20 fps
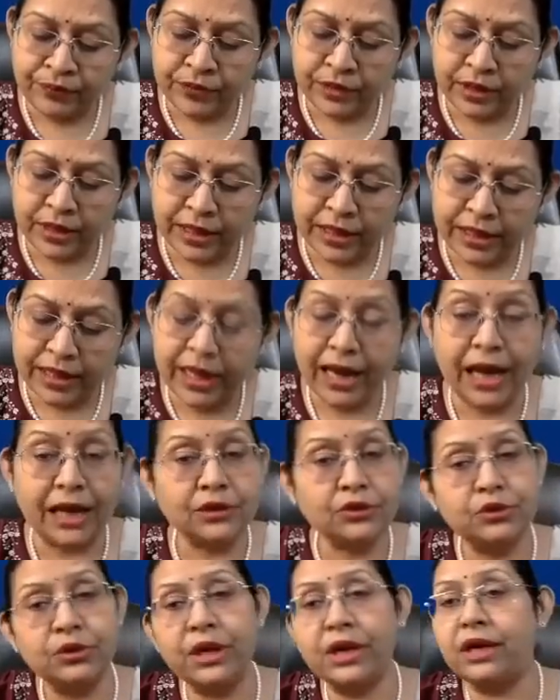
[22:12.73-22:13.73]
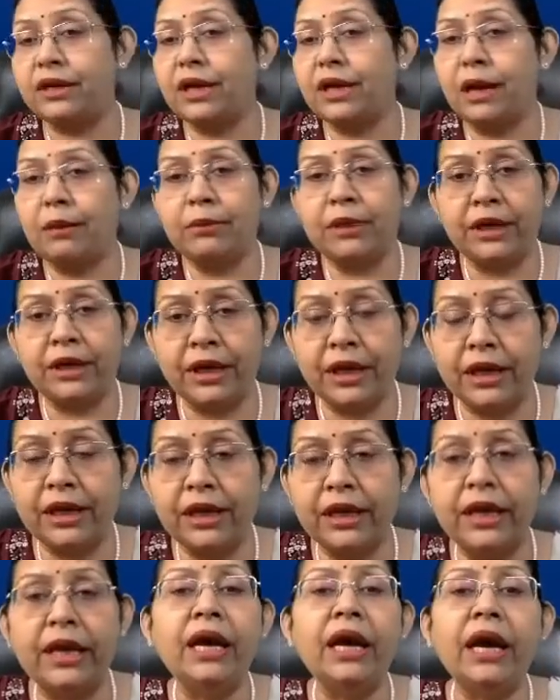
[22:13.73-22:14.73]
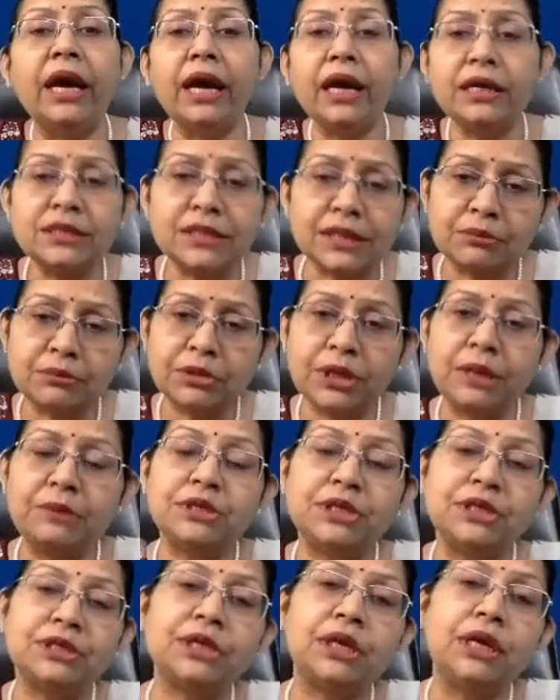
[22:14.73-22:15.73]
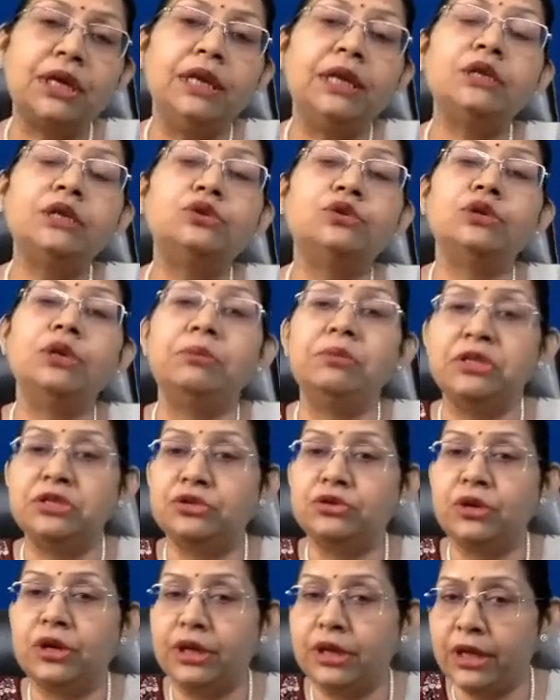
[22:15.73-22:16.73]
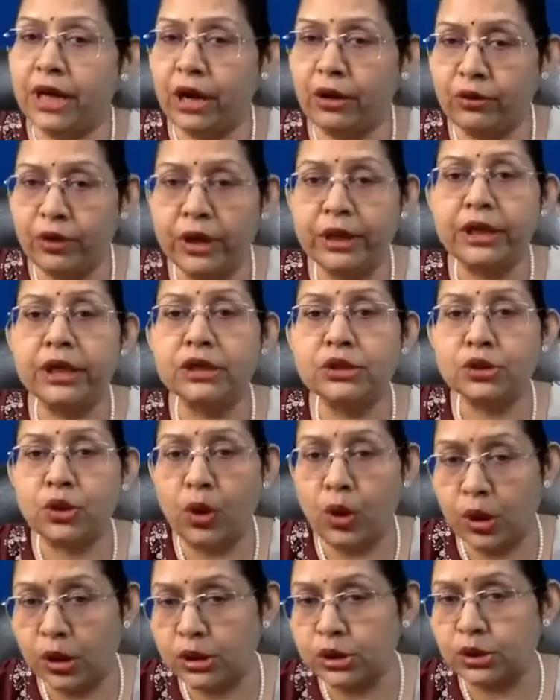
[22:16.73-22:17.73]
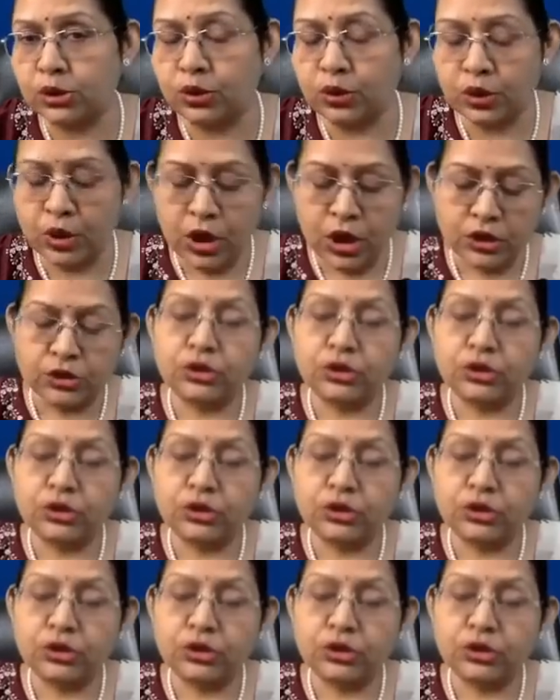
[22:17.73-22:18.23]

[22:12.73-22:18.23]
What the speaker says: the lady has to take a tablet daily, and sometimes it can lead to the menstrual irregularities also.